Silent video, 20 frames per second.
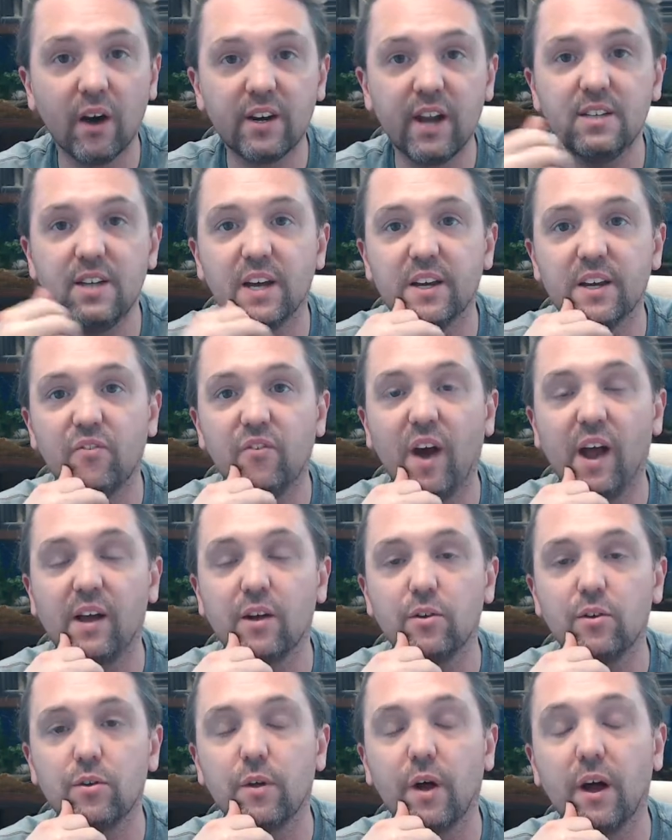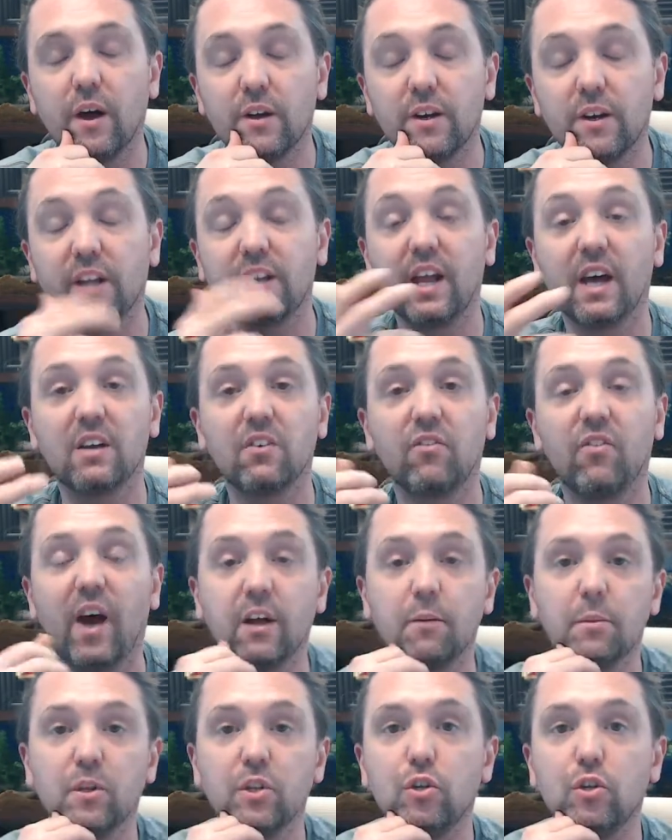
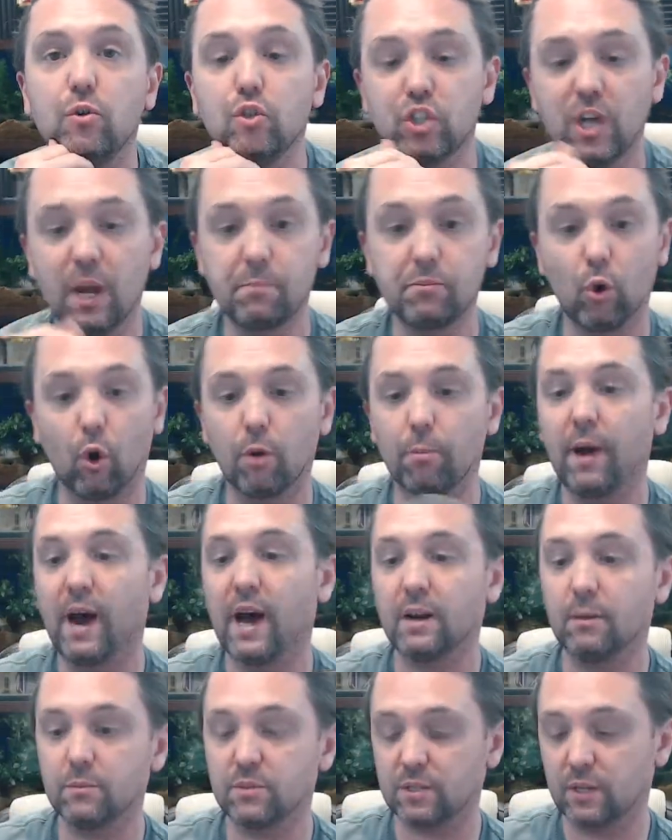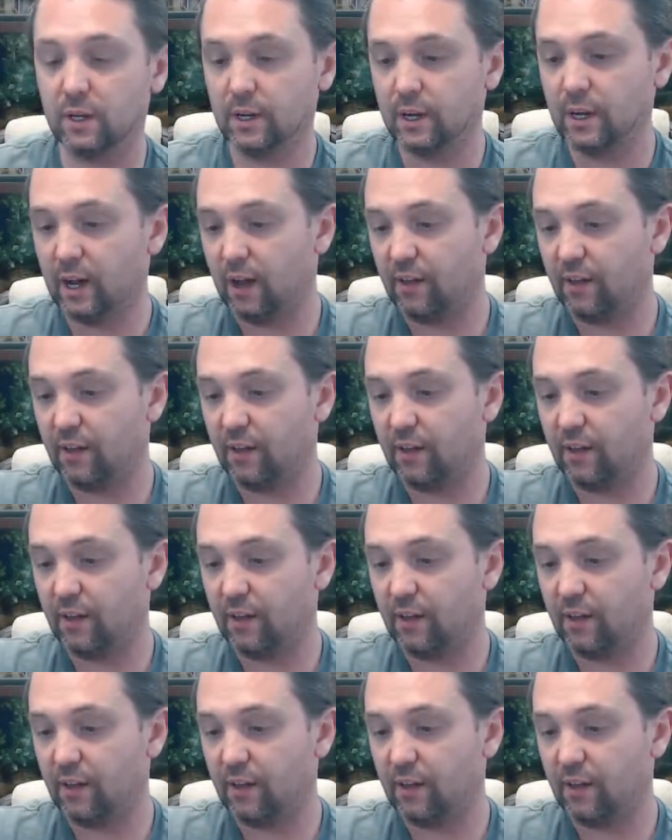unidentifiable U-shaped door bottoms